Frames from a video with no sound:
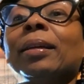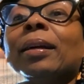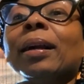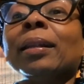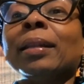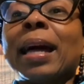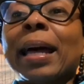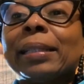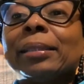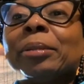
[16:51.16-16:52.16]
a lot
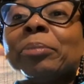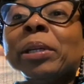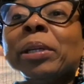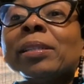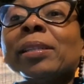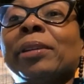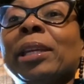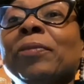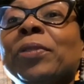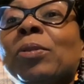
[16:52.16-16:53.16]
because they're
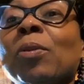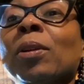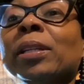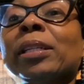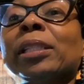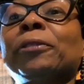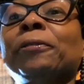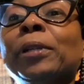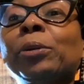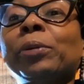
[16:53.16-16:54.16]
giving you all of this
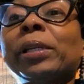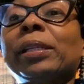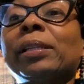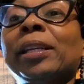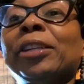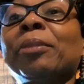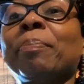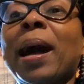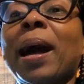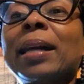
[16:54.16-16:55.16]
fluid in your
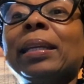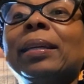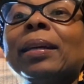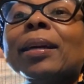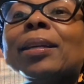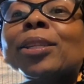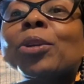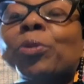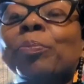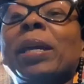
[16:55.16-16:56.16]
body.
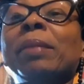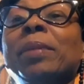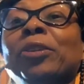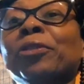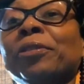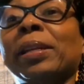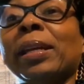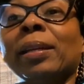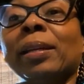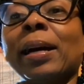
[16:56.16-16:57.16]
So it made me
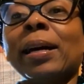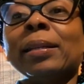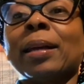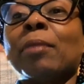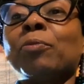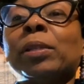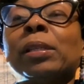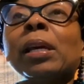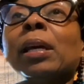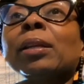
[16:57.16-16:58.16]
urinate a lot. I would
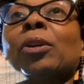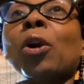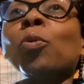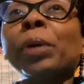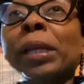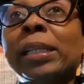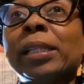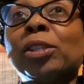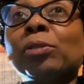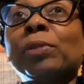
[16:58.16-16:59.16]
go in
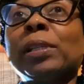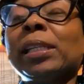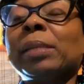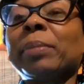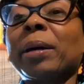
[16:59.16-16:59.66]
to release my